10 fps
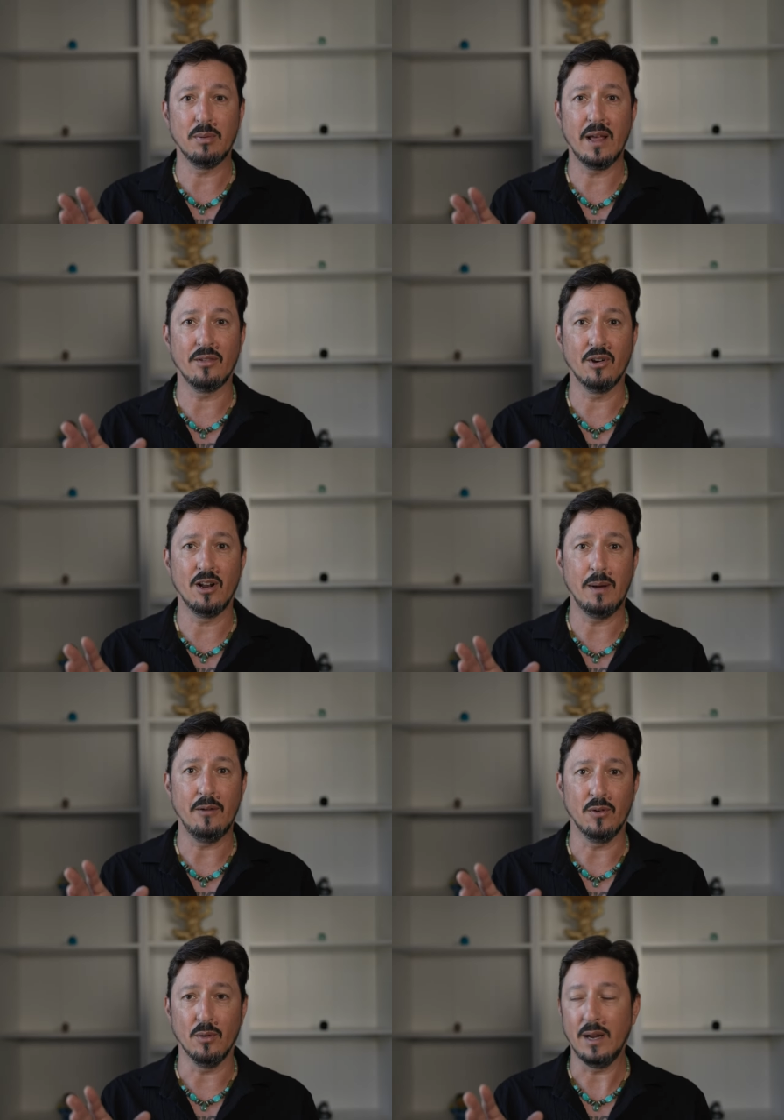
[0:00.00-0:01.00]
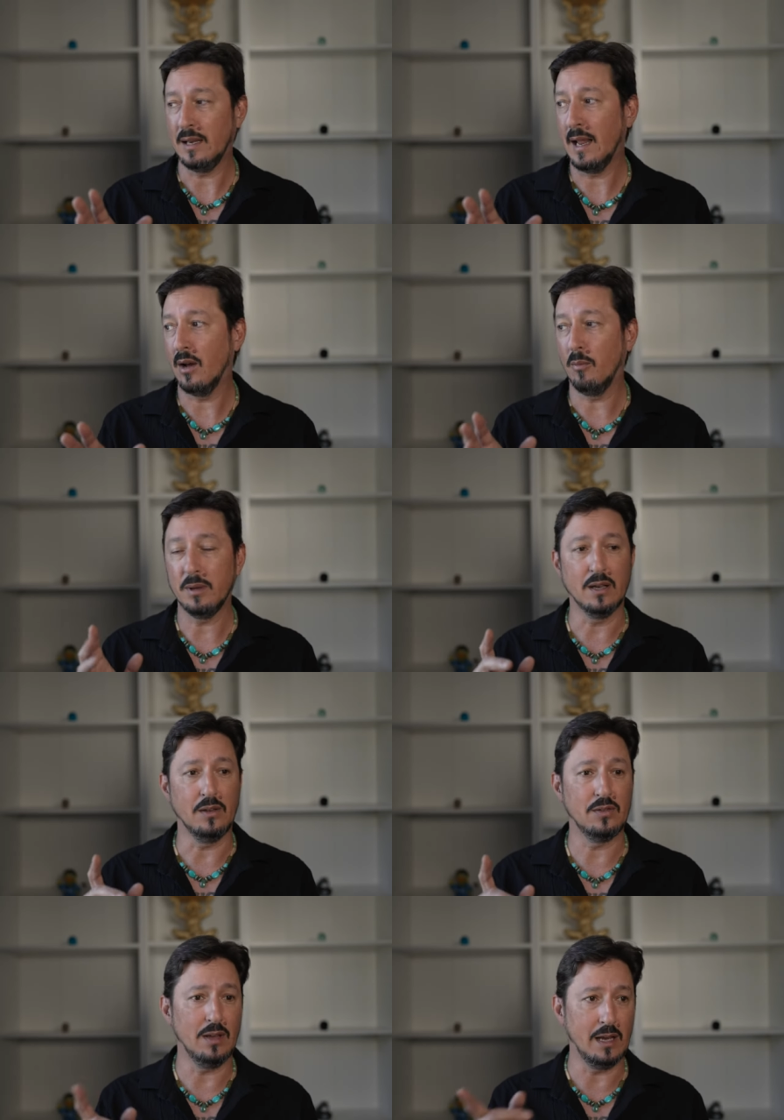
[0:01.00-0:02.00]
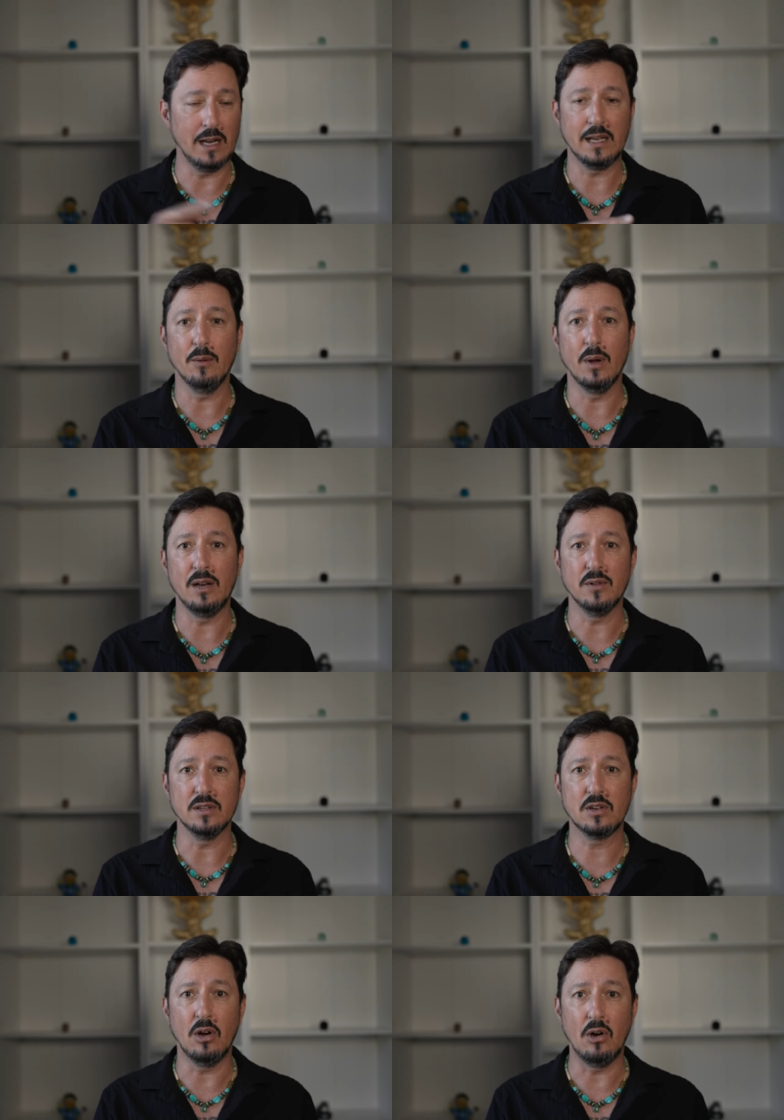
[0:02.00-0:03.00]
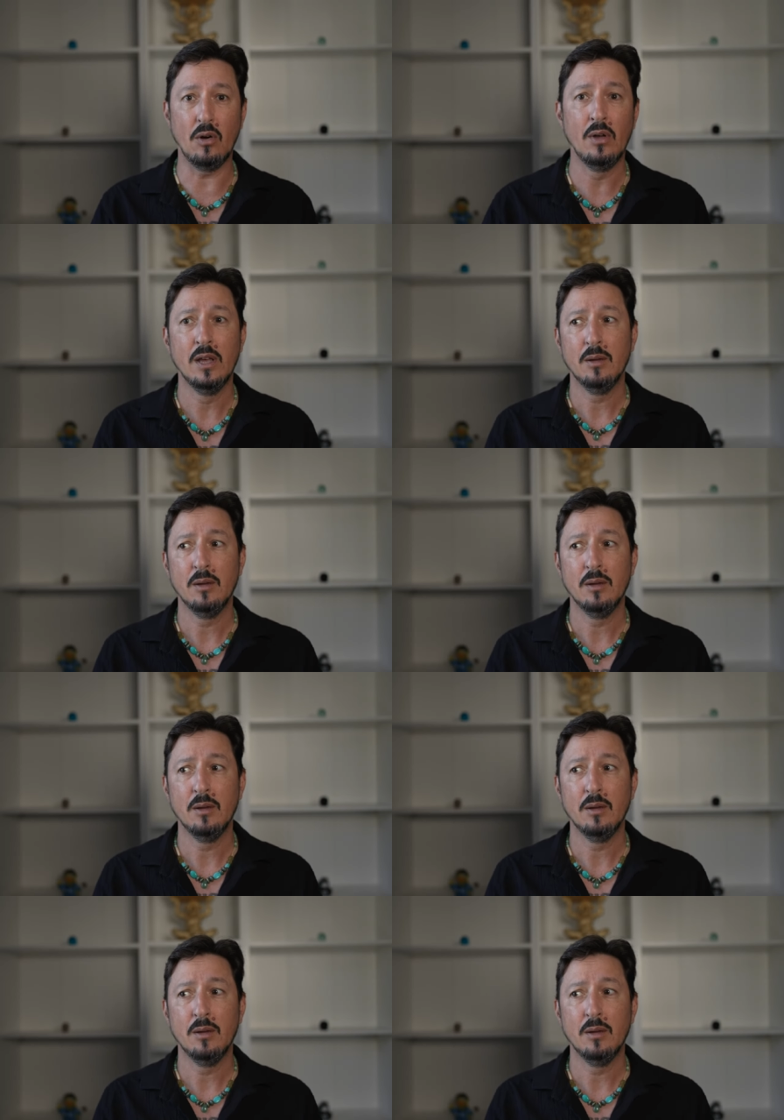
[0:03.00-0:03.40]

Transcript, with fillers: blather on about for right now because I got to get ready for this call.